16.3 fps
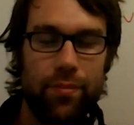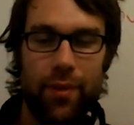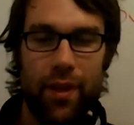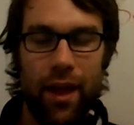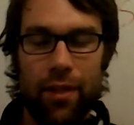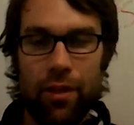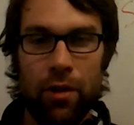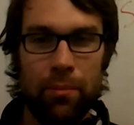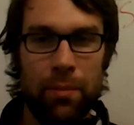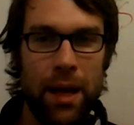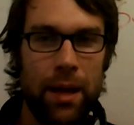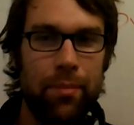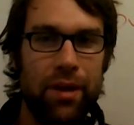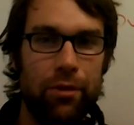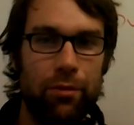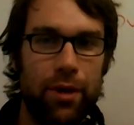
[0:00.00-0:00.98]
And there may
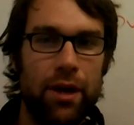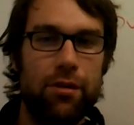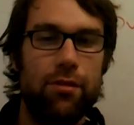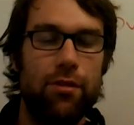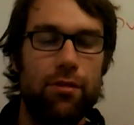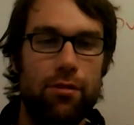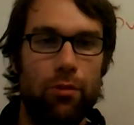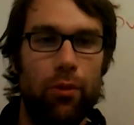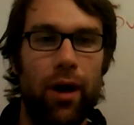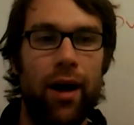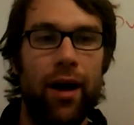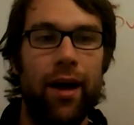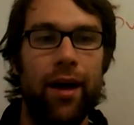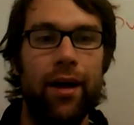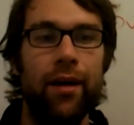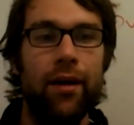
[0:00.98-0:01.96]
be reasons
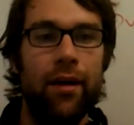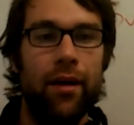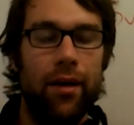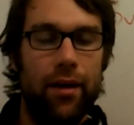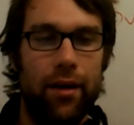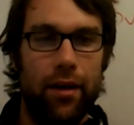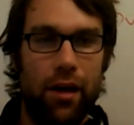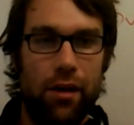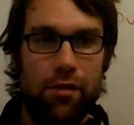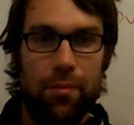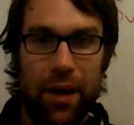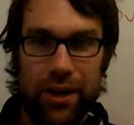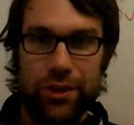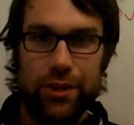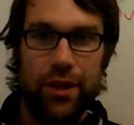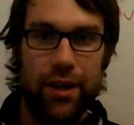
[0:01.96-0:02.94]
why, uh,
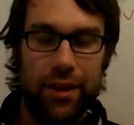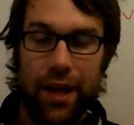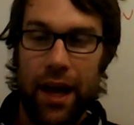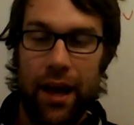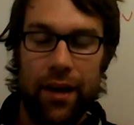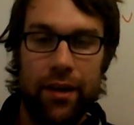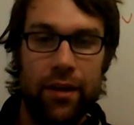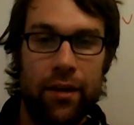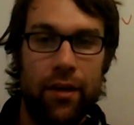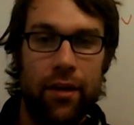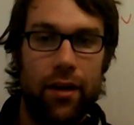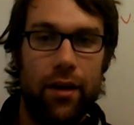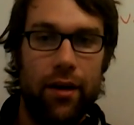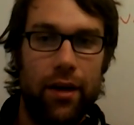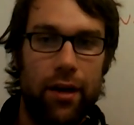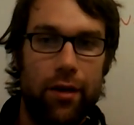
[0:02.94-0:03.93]
especially lead,
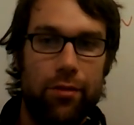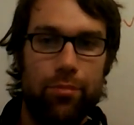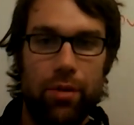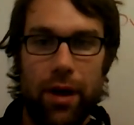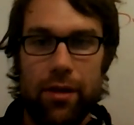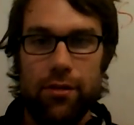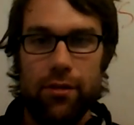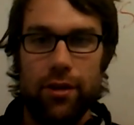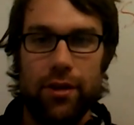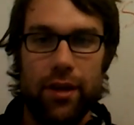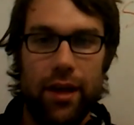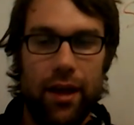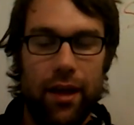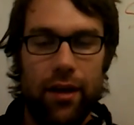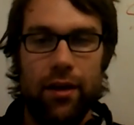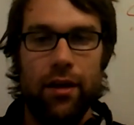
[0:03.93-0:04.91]
uh, is present
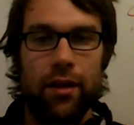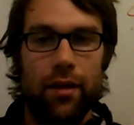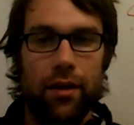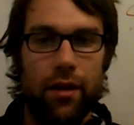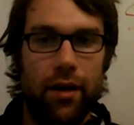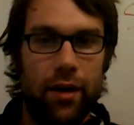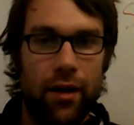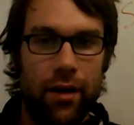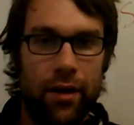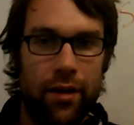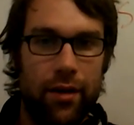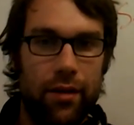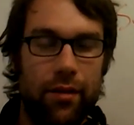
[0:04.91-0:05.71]
in uh,